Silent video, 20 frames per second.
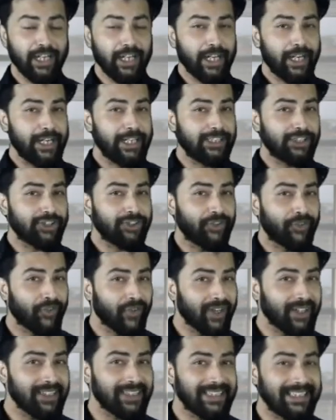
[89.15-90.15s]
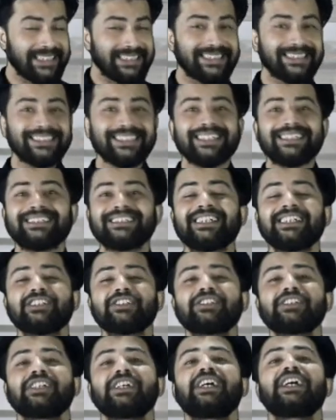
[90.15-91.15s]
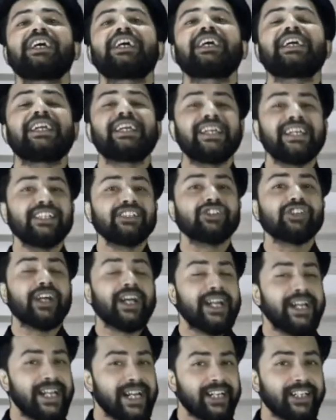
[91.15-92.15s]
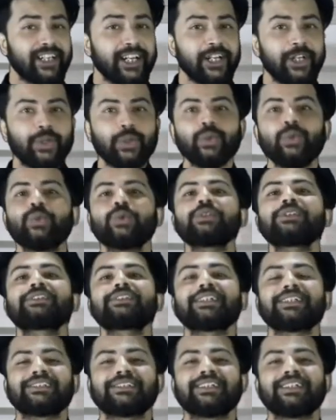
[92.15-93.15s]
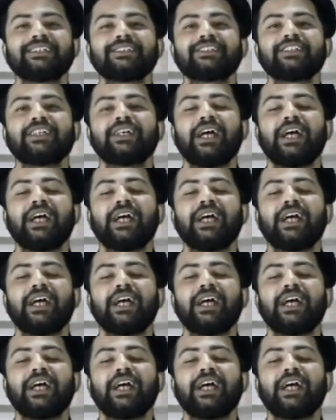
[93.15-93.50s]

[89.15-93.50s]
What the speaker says: Its drug is success. He is addicted to success.